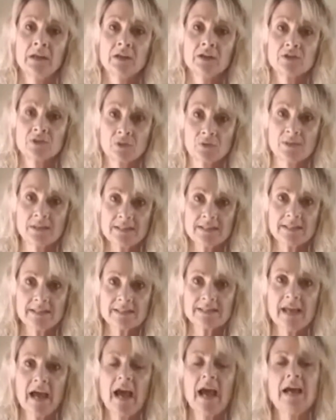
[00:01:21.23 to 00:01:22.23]
So this is
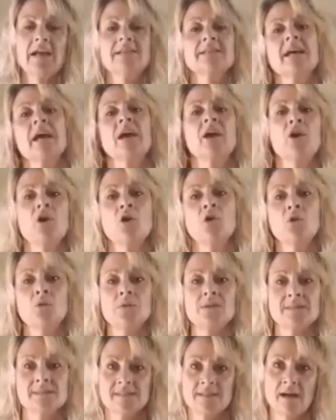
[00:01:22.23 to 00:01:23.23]
the hand I
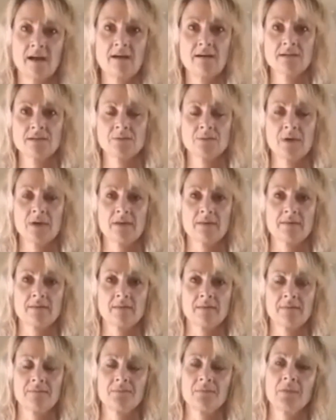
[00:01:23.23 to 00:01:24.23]
always start
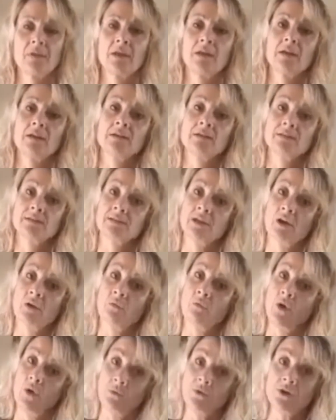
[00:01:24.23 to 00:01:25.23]
with. So
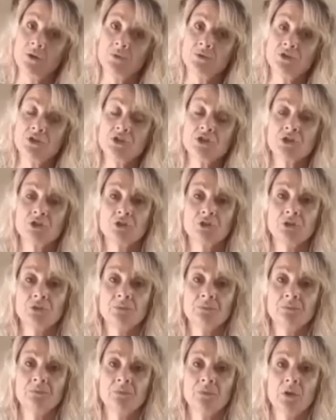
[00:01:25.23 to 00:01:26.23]
what we're going to
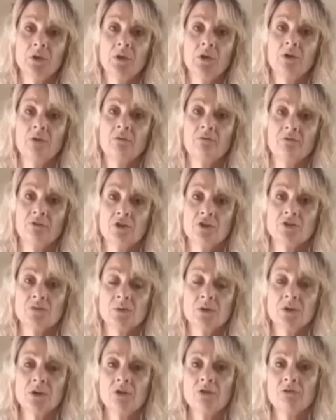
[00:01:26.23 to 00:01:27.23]
do, first we're
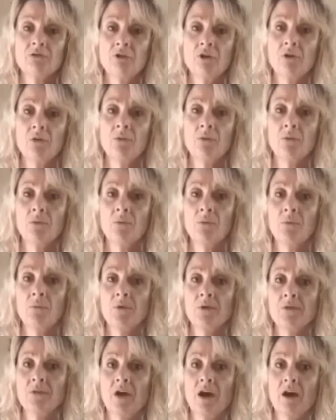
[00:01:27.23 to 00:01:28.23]
going to throw
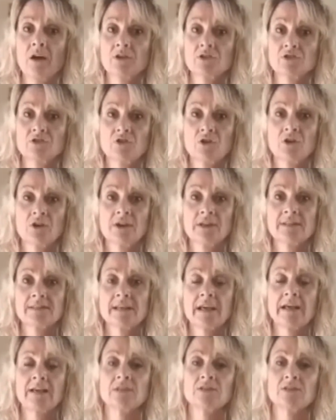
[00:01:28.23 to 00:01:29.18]
with our strongest hand.